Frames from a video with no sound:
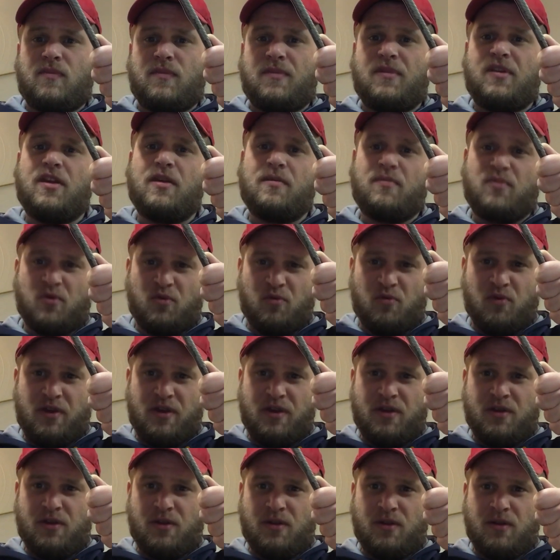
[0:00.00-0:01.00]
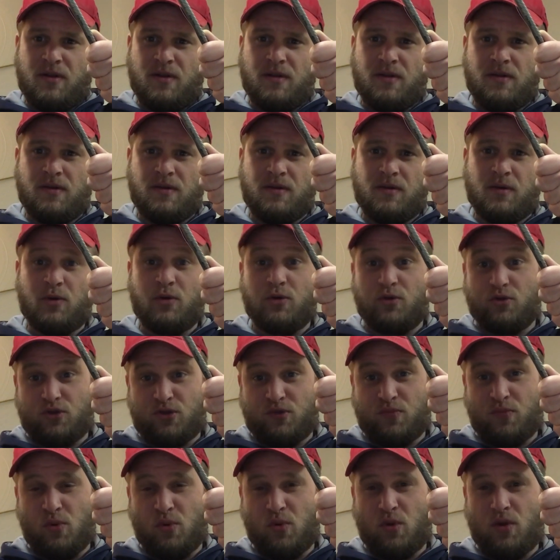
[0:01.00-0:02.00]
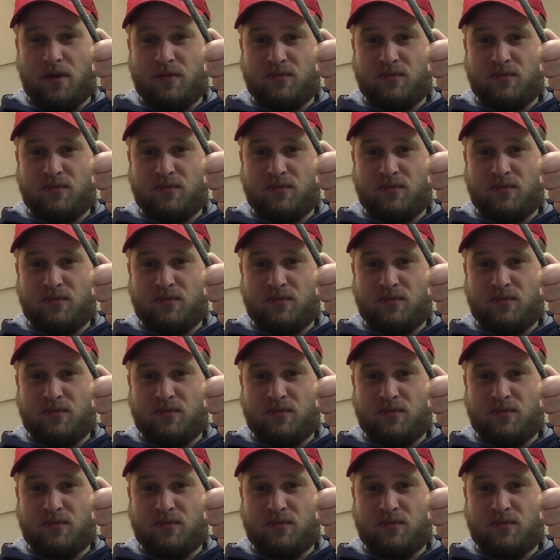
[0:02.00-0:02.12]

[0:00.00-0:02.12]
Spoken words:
Keep your reel, or your spool,